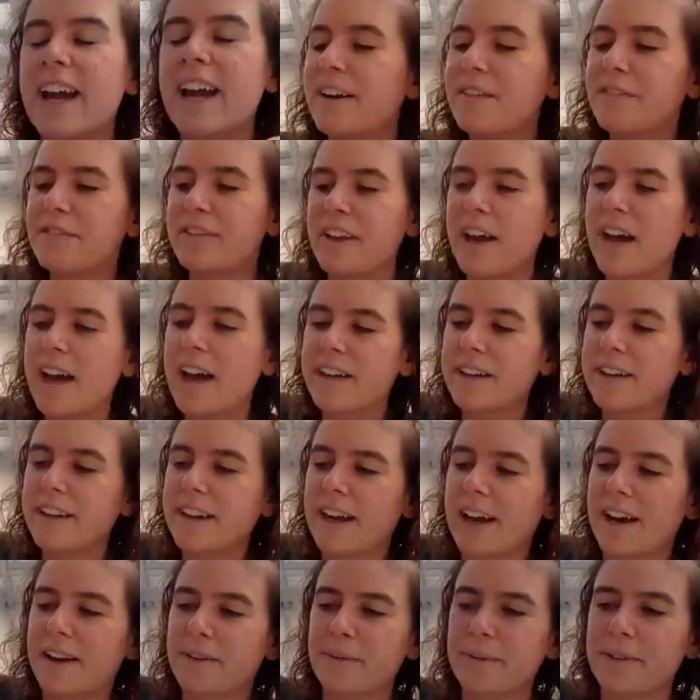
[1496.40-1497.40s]
I've dyed
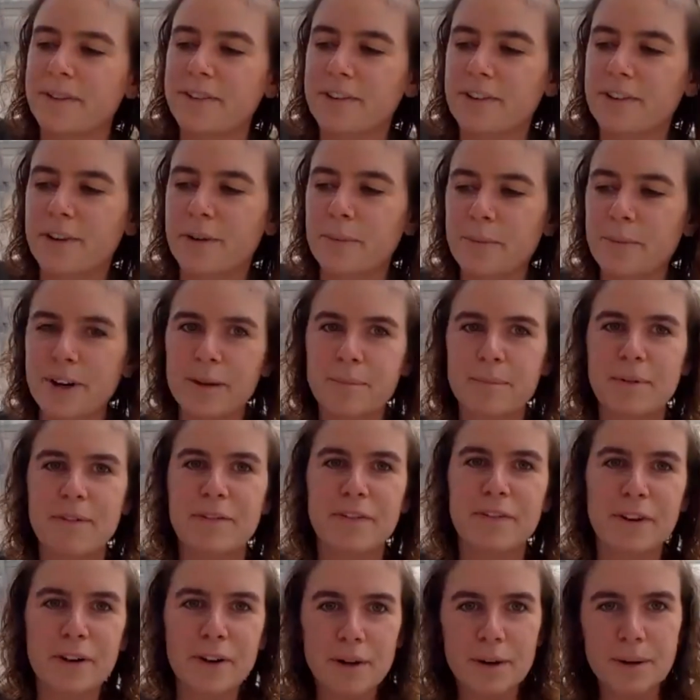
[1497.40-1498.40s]
yarn with turmeric
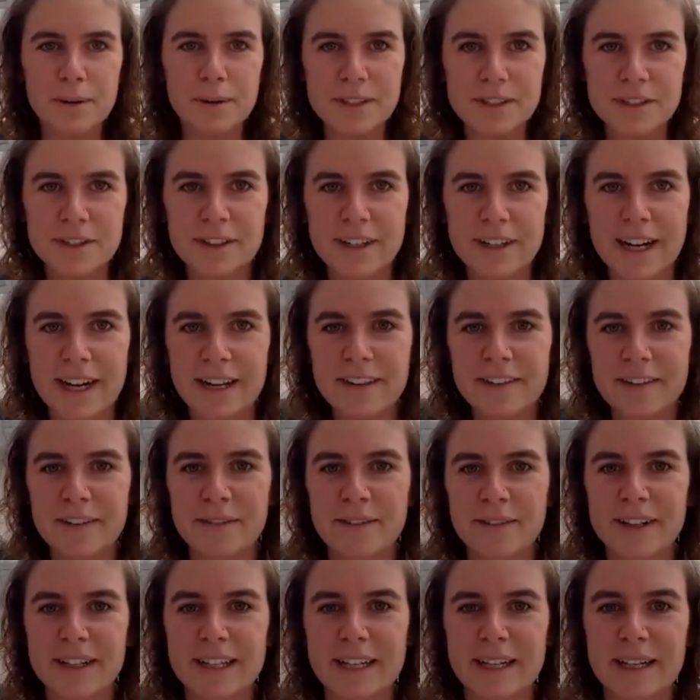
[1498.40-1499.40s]
before, which creates a
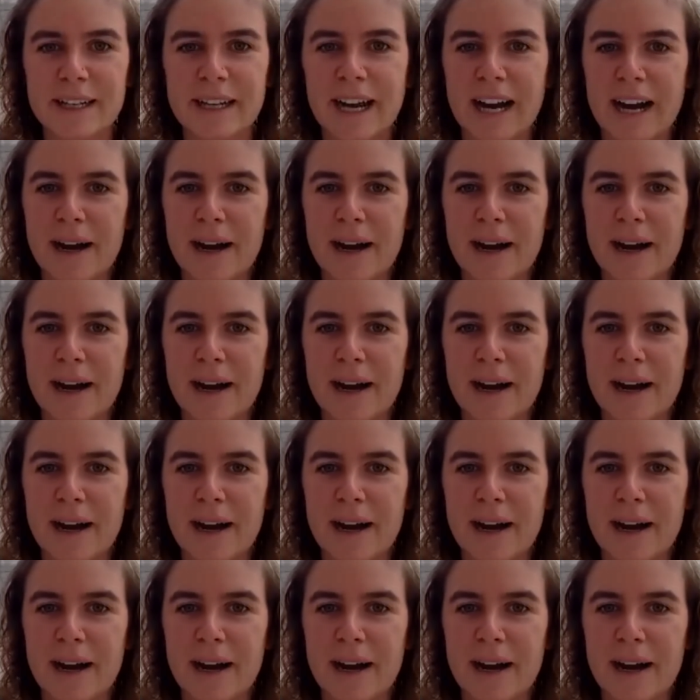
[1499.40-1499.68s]
really